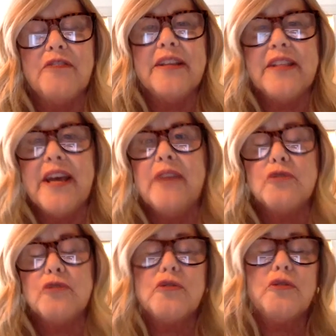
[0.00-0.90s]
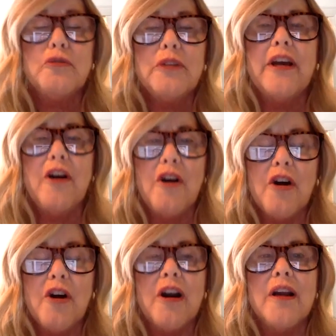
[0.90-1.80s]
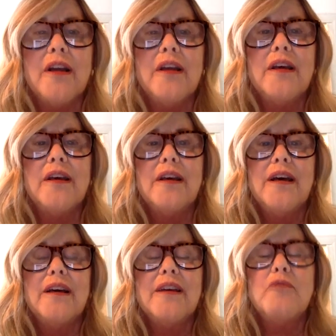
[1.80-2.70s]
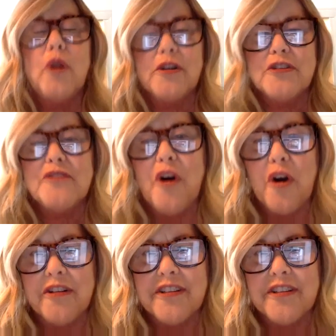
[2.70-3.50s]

And they truly are works of art.